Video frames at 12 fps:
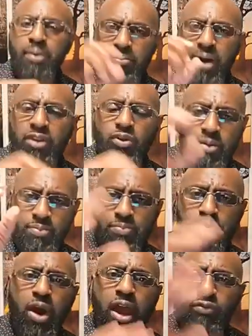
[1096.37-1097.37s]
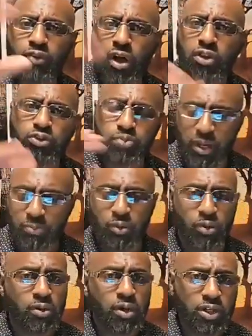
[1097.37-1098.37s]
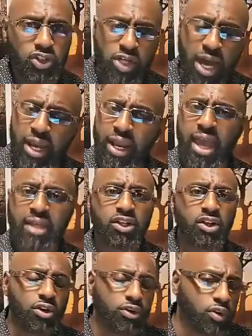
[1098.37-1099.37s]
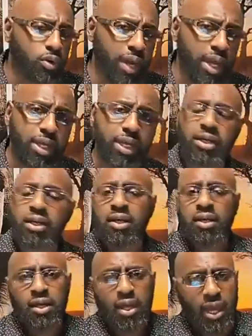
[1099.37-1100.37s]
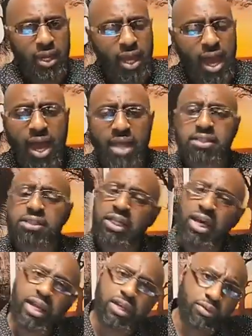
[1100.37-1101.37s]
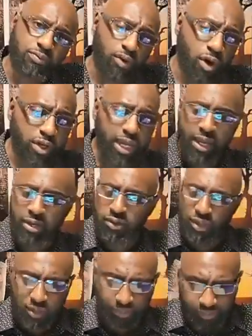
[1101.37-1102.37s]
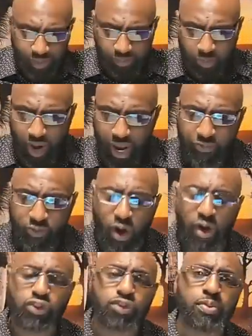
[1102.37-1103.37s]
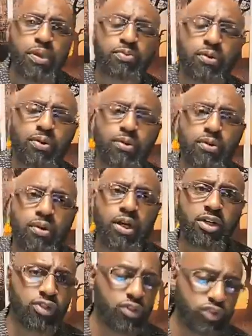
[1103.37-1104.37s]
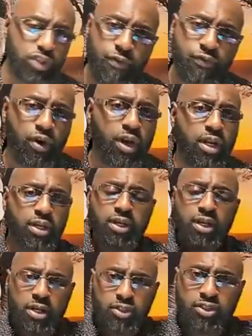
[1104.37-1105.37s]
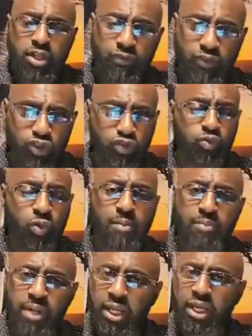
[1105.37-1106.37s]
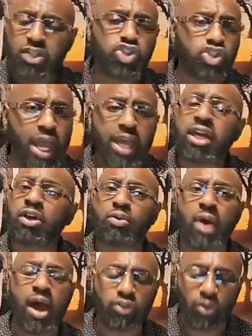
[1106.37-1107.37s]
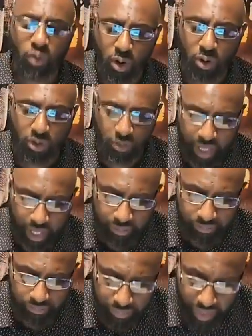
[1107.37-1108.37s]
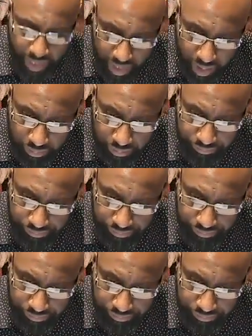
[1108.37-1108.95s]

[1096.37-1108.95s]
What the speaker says: by the way, be praying for all those people. China had the earthquake and Iceland, the volcano. Be praying for all those people because they're suffering and stuff is rumbling and shaking around the world. Okay? Now,